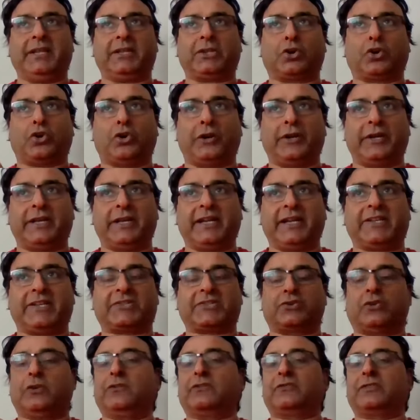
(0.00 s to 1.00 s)
in the
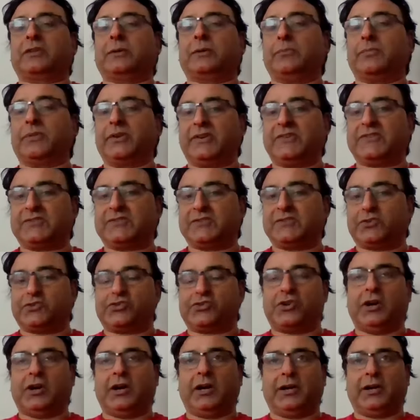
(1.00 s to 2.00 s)
context of some
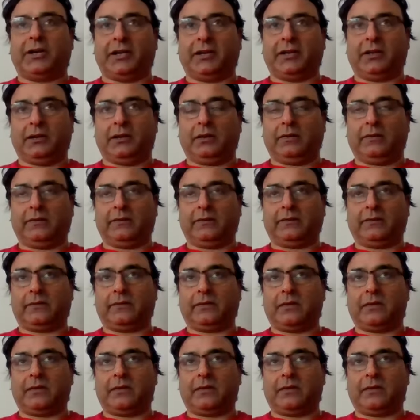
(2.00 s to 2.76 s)
research articles.